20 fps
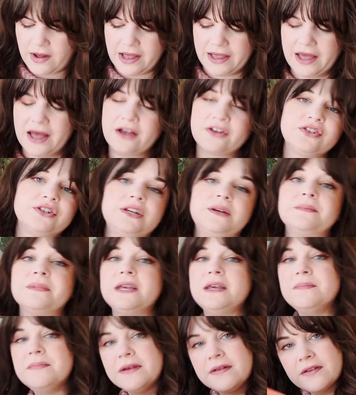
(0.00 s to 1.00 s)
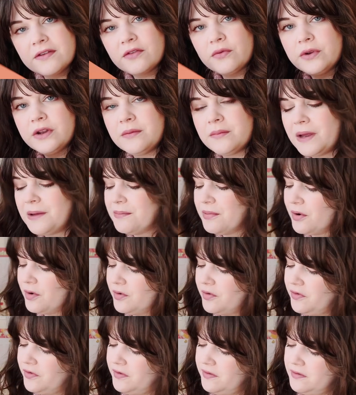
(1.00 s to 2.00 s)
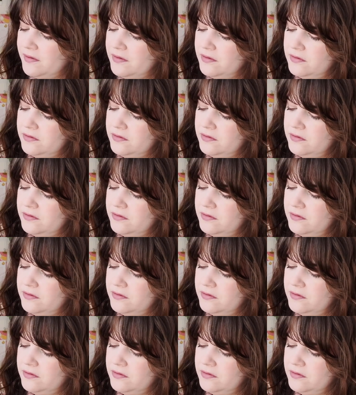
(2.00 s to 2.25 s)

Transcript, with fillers: I actually am keeping this one in my purse